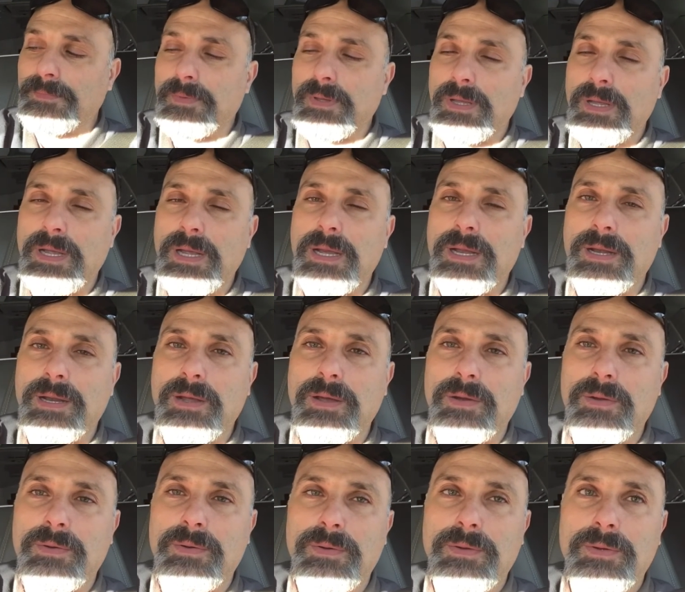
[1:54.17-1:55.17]
I gotta
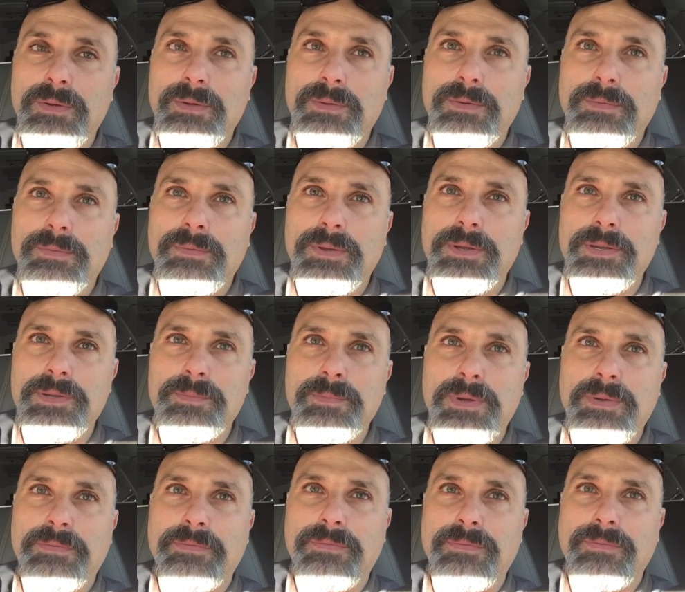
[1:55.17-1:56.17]
go finish
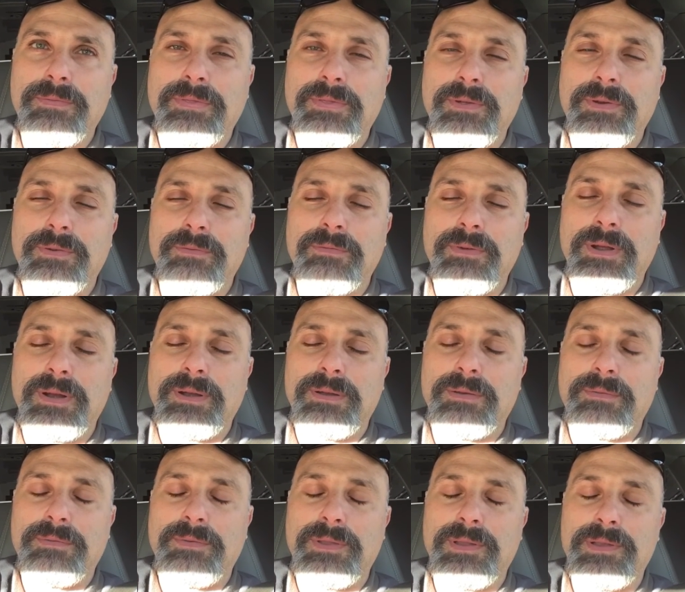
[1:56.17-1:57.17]
my third
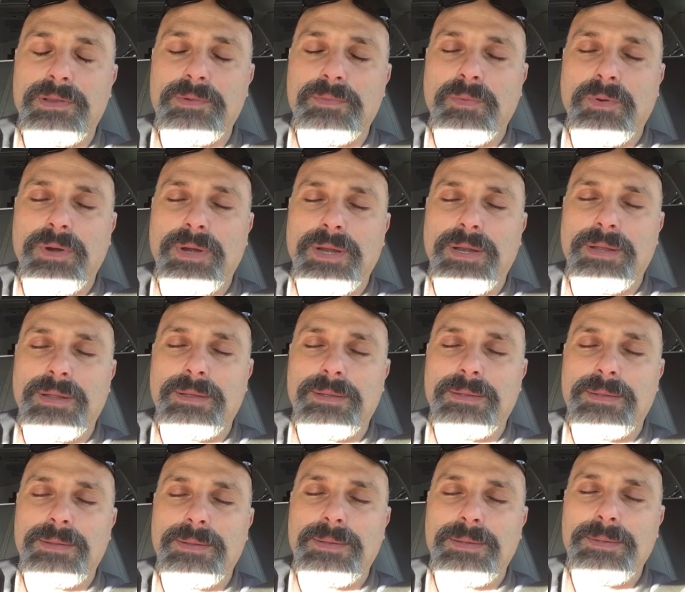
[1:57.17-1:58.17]
run for this morning.
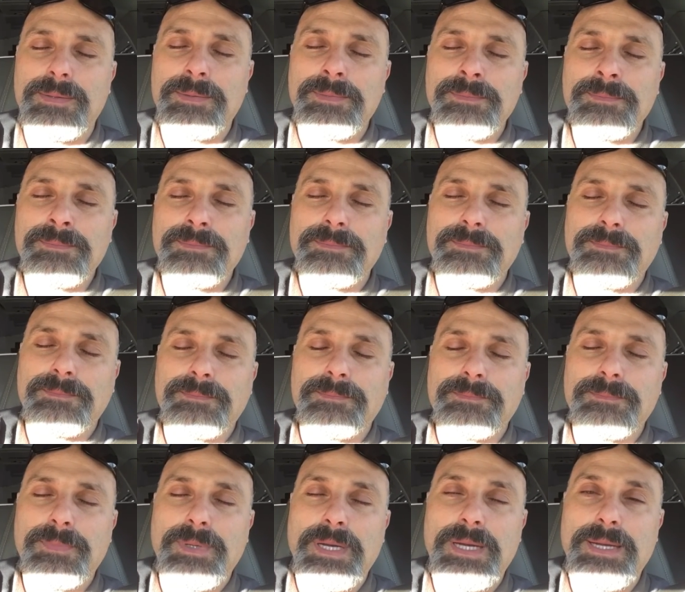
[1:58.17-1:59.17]

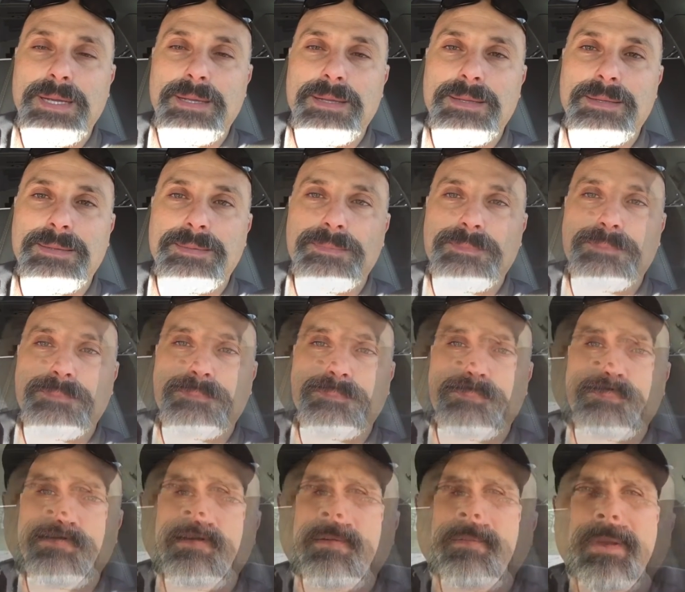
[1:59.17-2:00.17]
Bye.
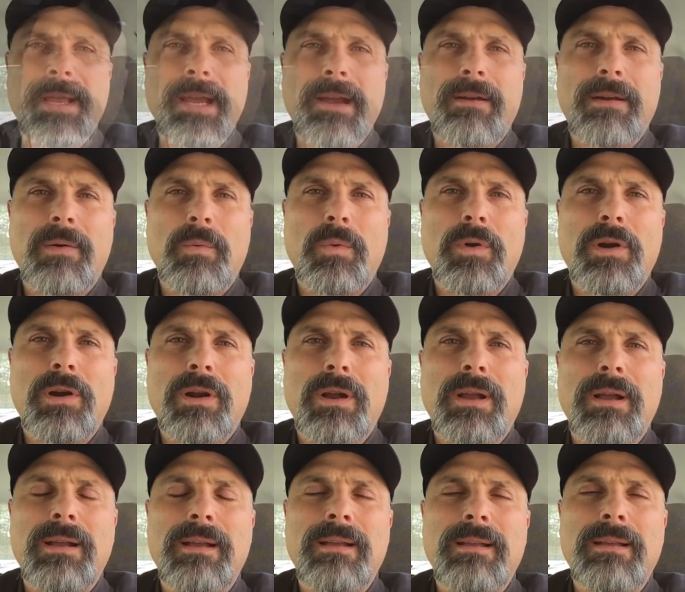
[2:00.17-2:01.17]
I'm here at work.